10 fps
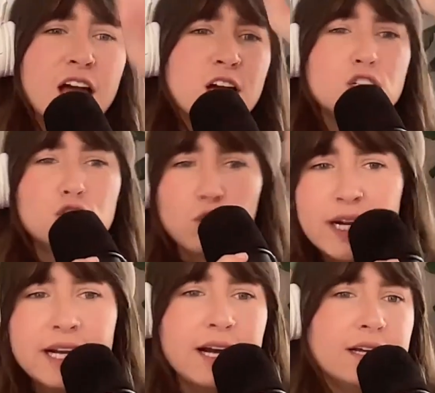
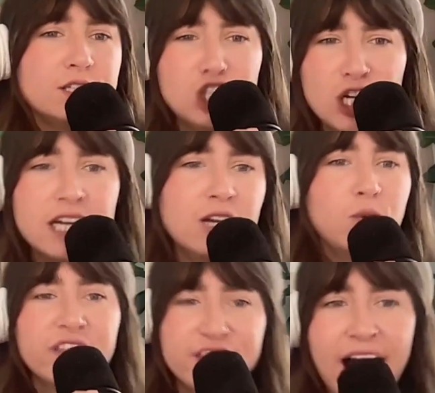Serena cheated
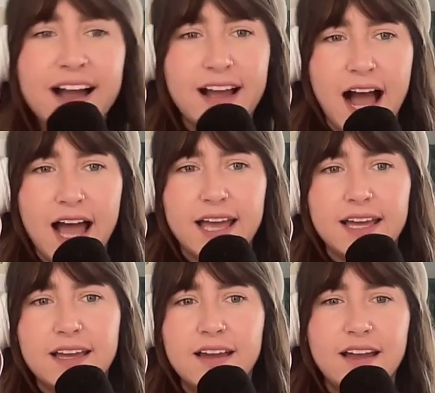with that
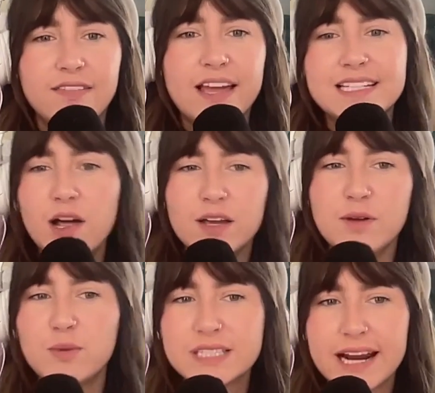guy," and like telling
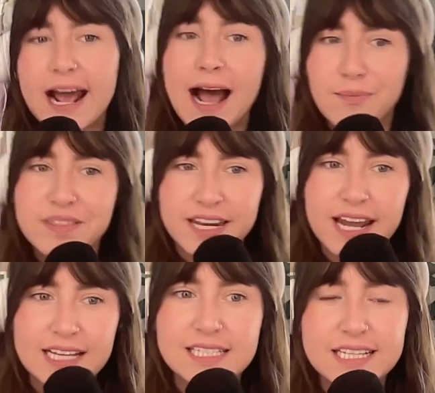me what's going to happen the
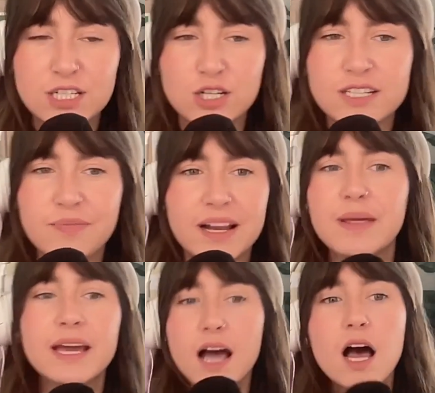next season or something. I'm
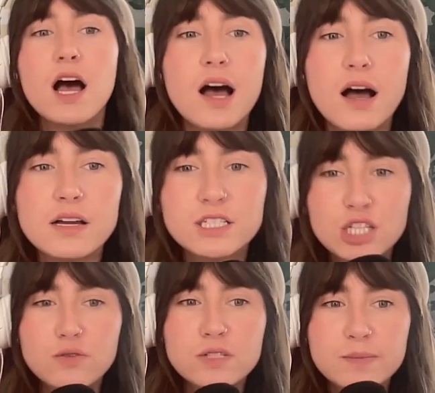like,
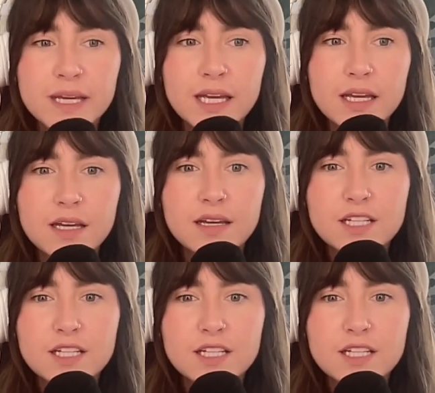"Excuse me."